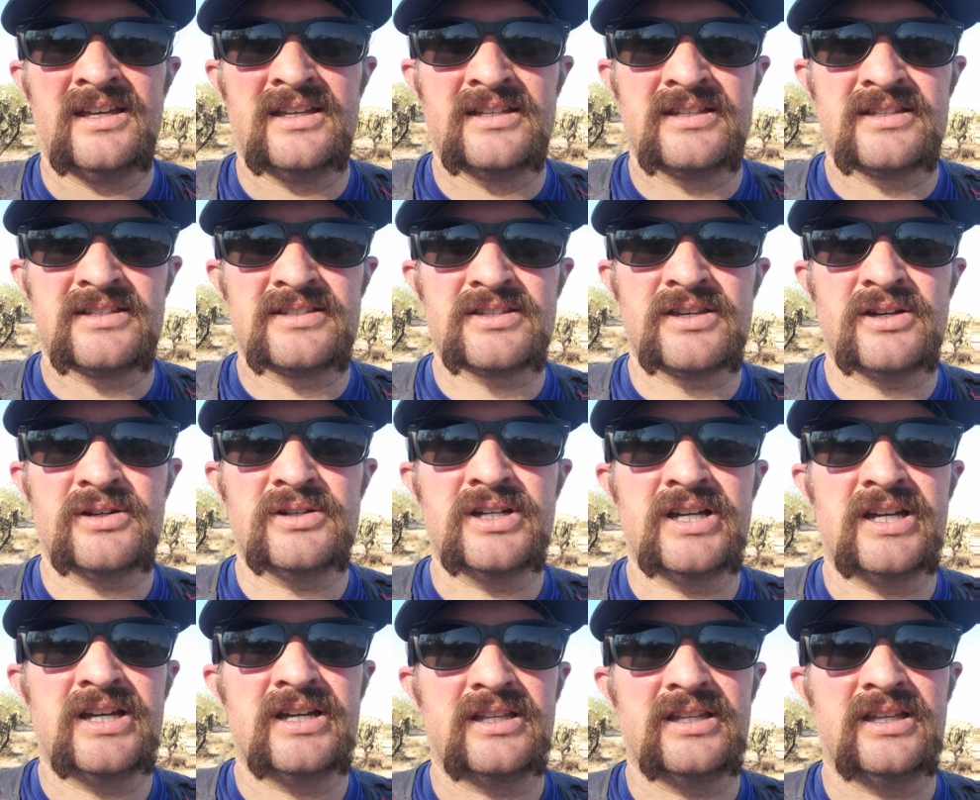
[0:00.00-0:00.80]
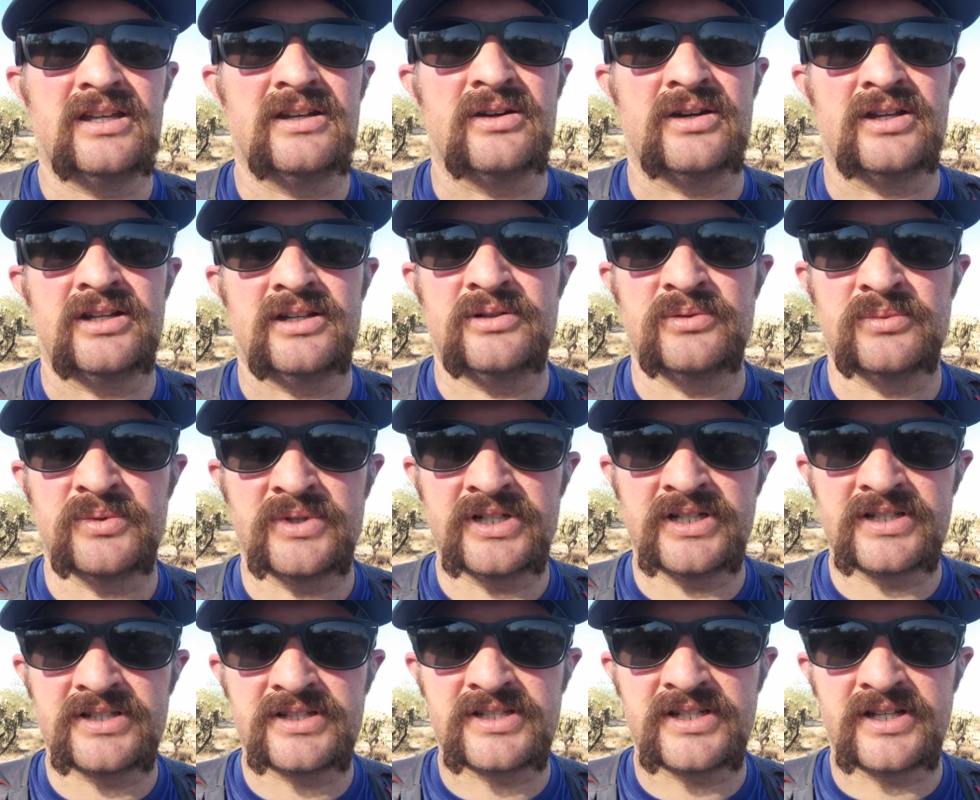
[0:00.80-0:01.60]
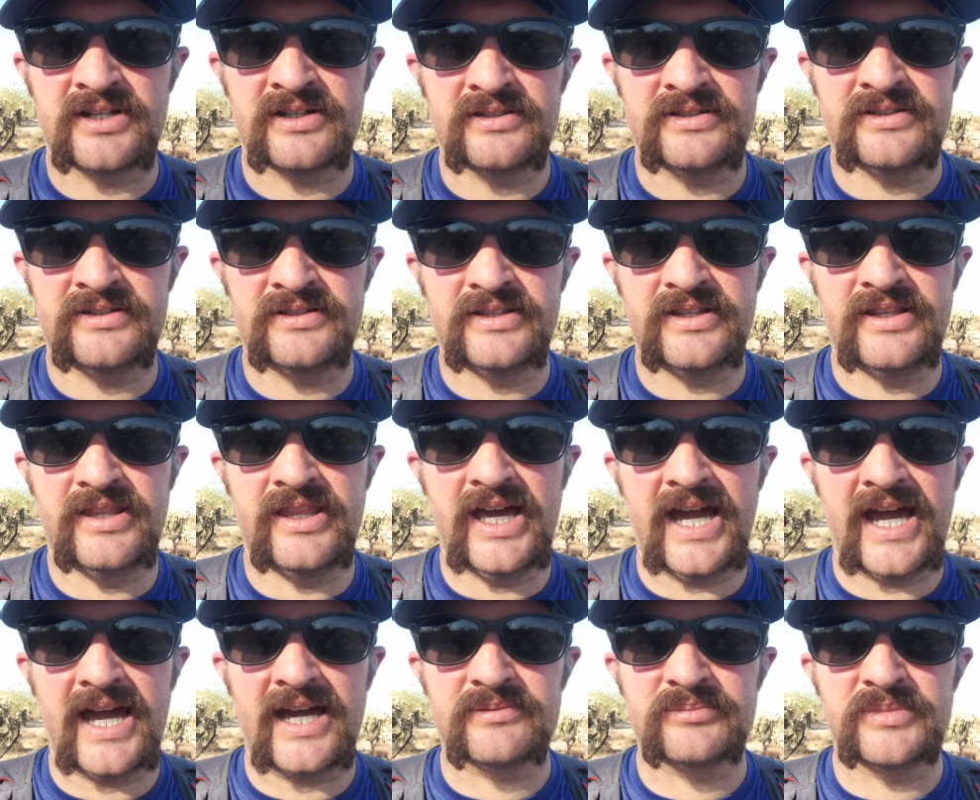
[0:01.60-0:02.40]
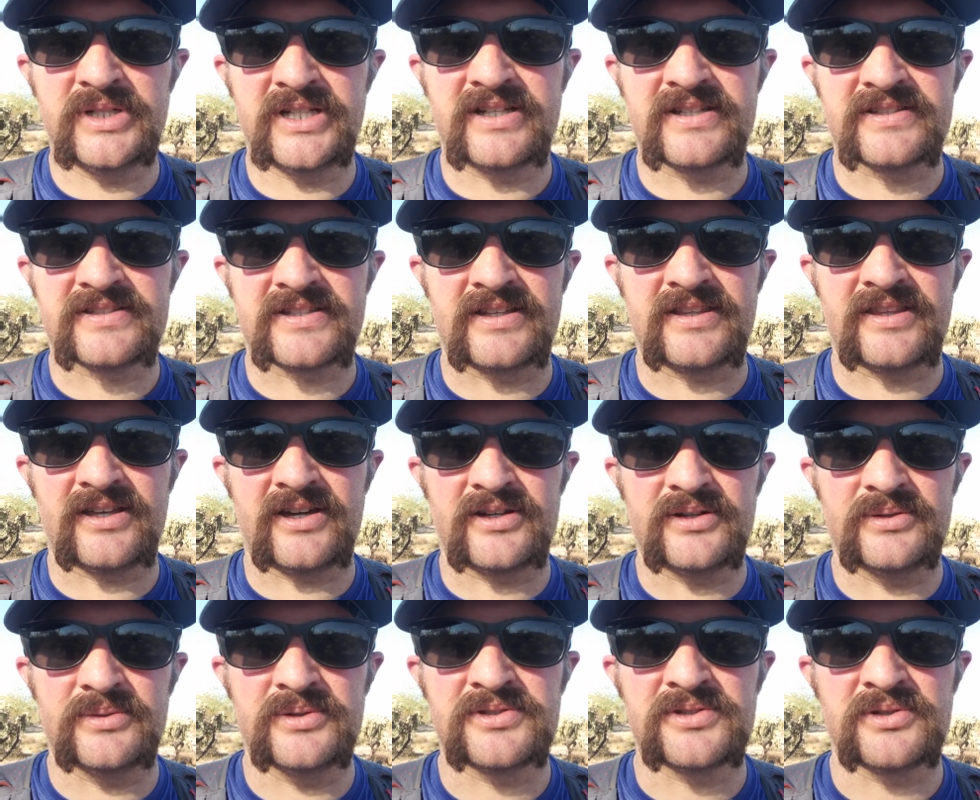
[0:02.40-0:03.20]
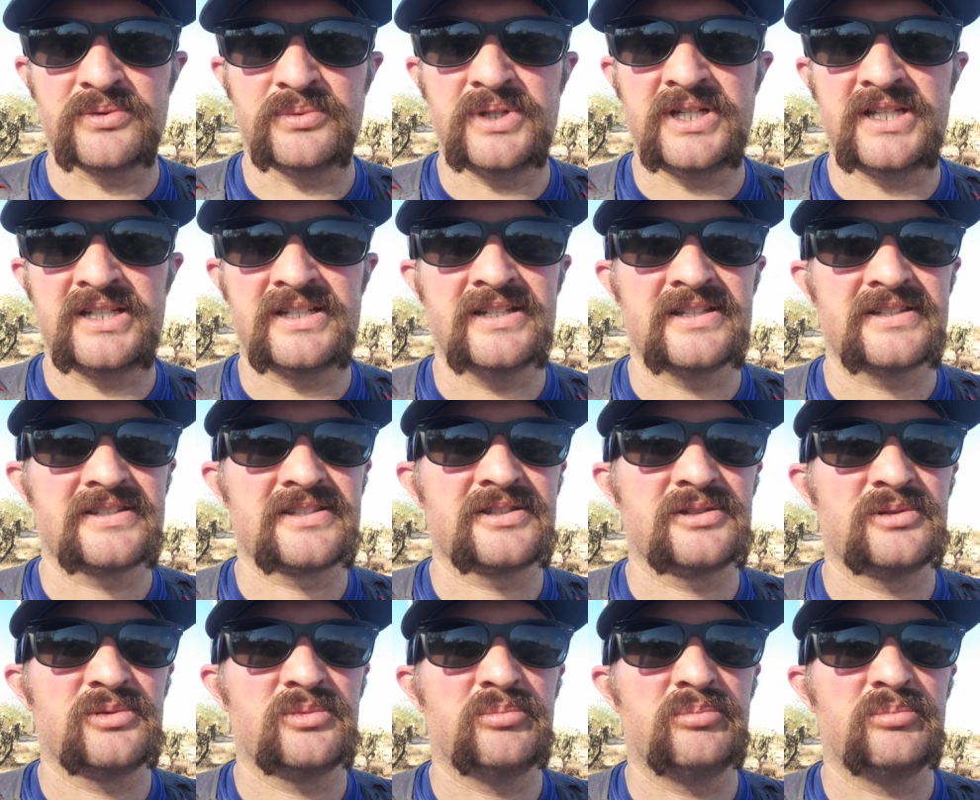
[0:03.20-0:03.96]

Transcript: so, I didn't want to share that because I thought it was a weakness.